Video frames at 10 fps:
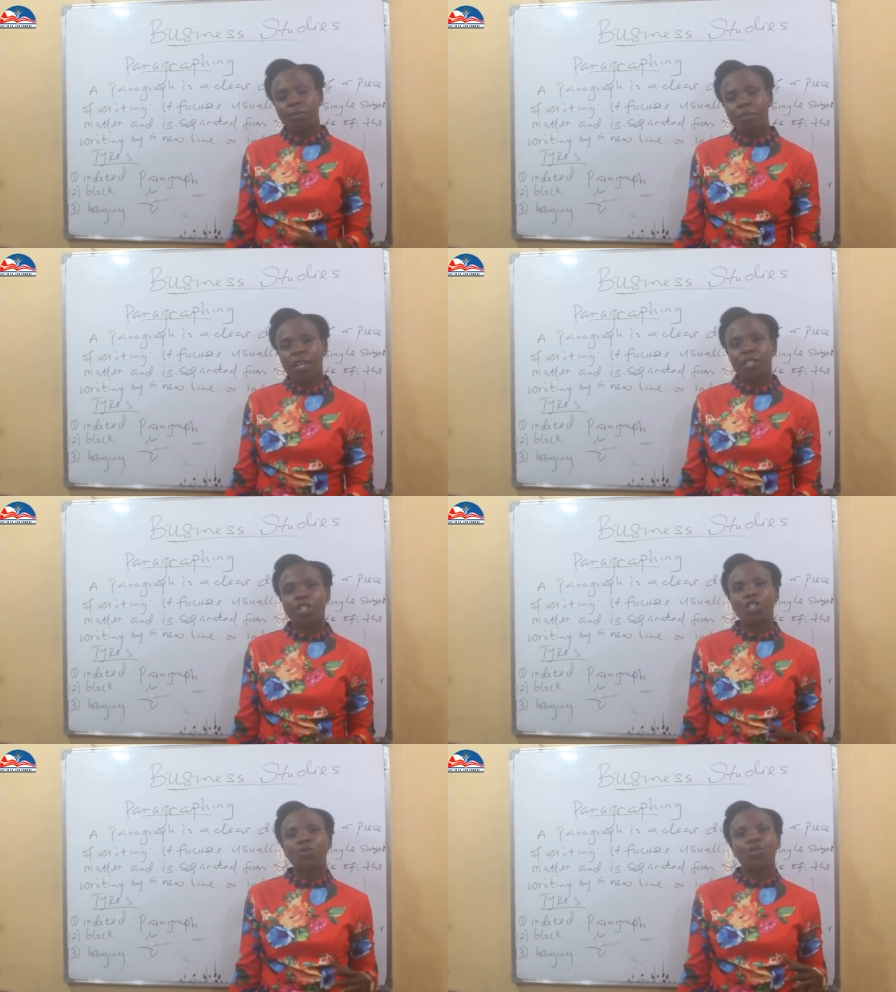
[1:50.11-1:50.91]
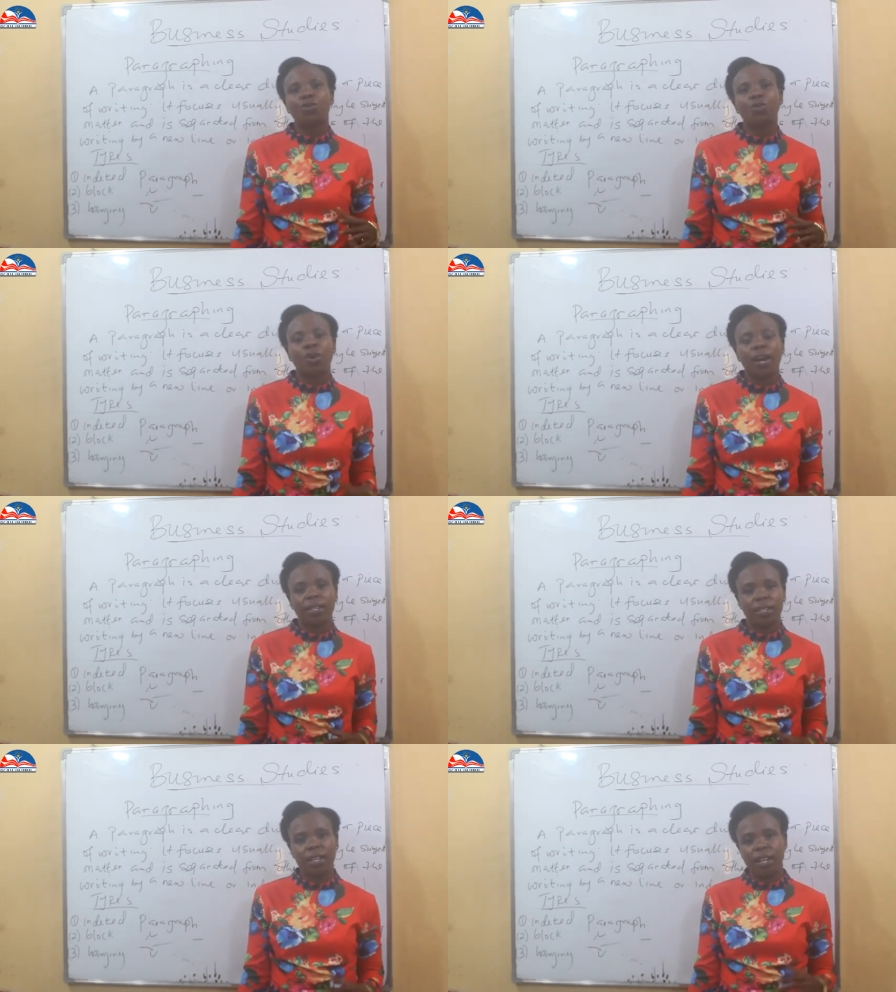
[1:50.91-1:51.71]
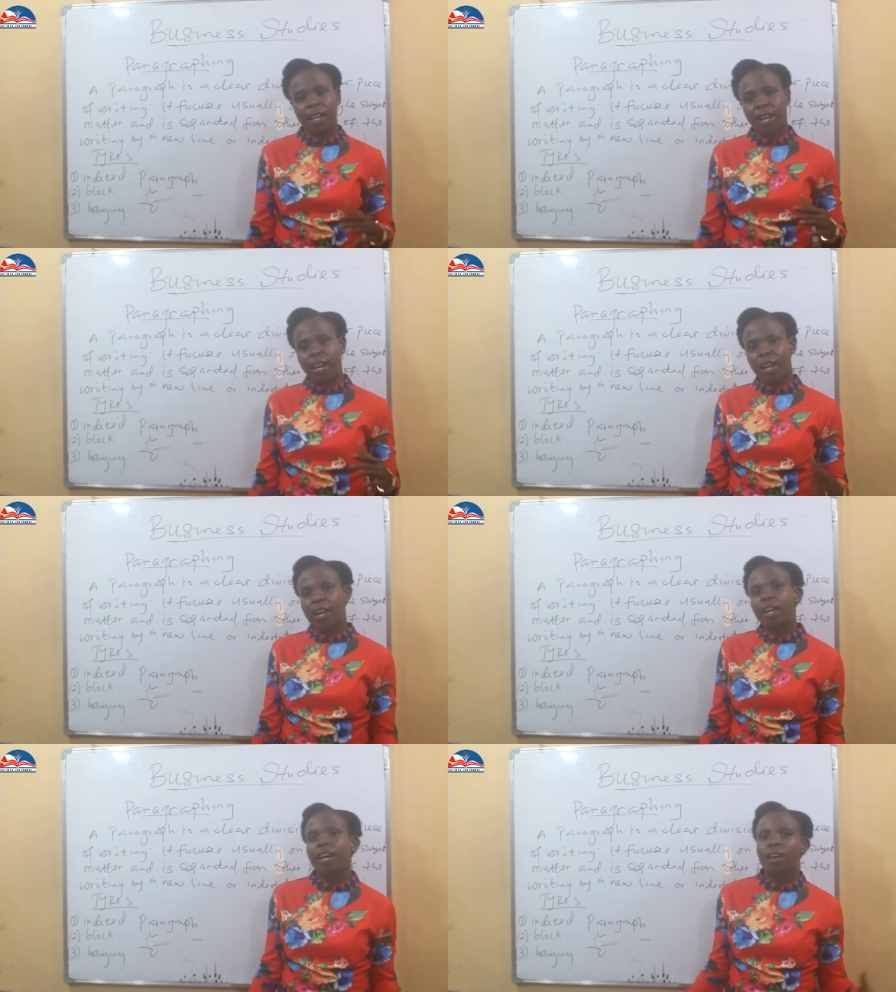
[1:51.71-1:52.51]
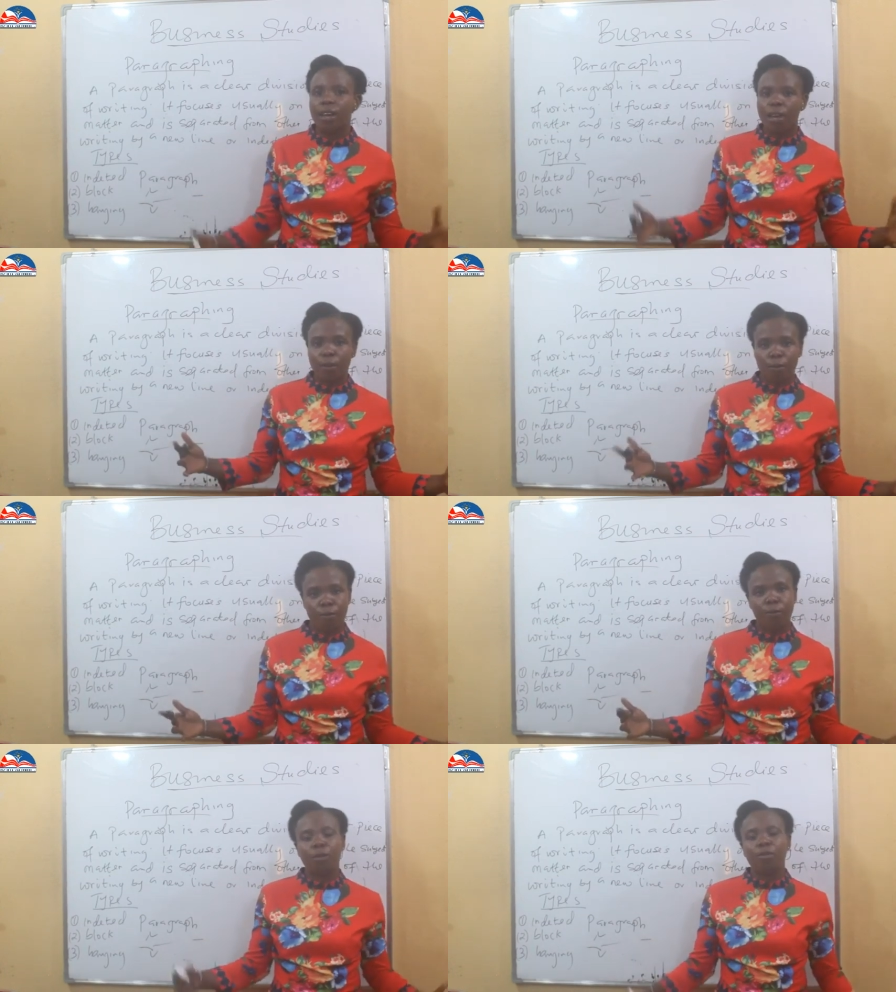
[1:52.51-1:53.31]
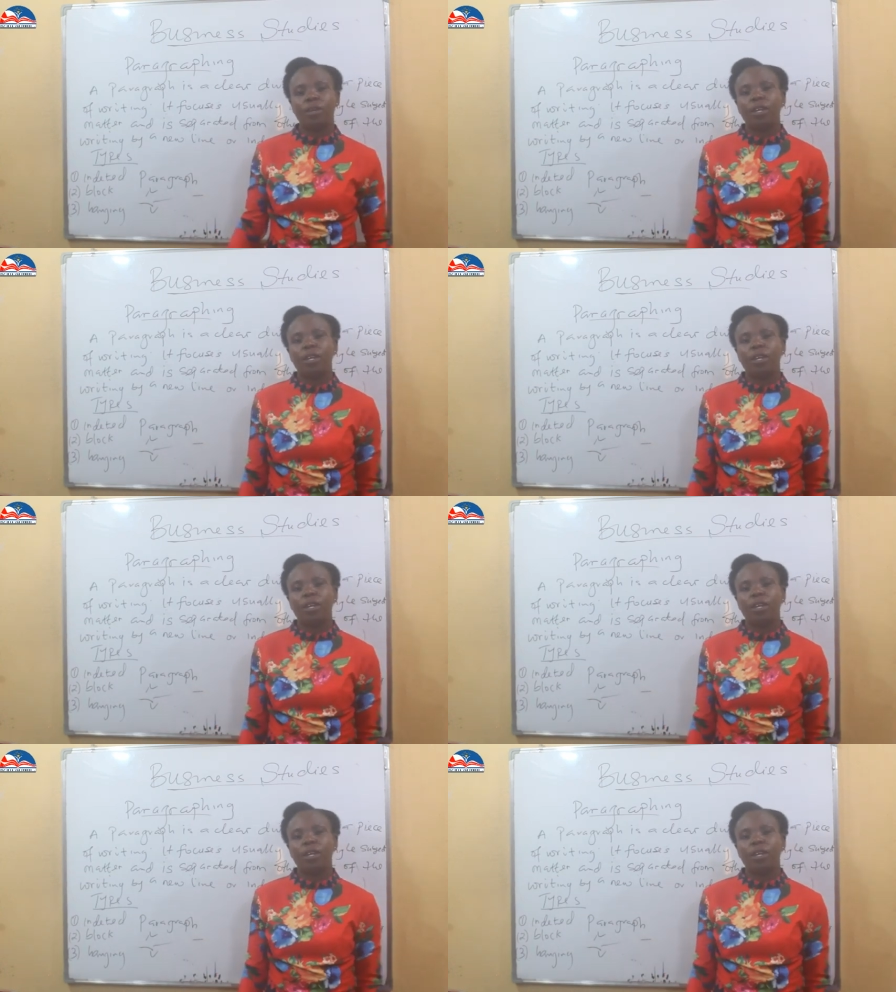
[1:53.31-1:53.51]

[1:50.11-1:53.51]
It makes you to write in a clear form.